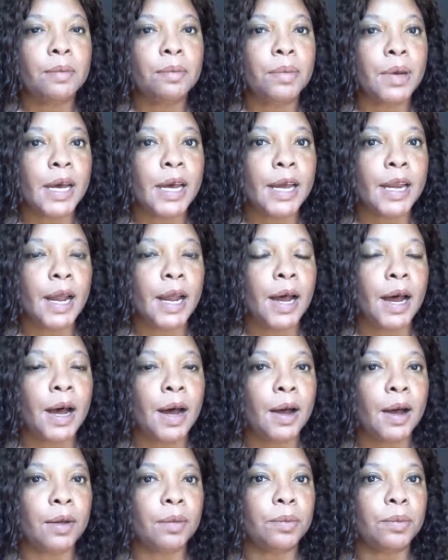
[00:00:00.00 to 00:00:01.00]
but
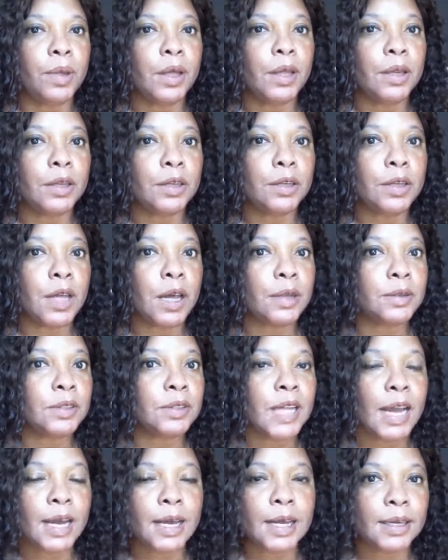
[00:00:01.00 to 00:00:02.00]

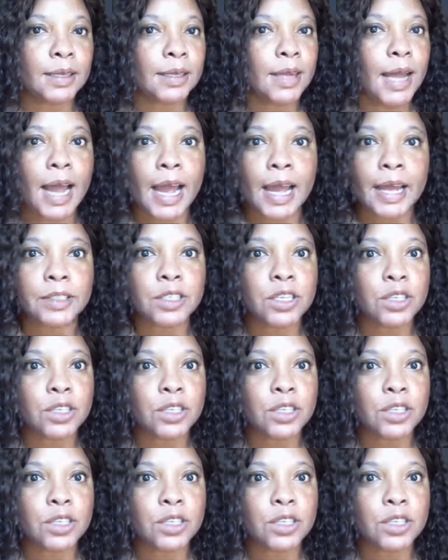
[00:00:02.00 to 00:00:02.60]
not gonna lie,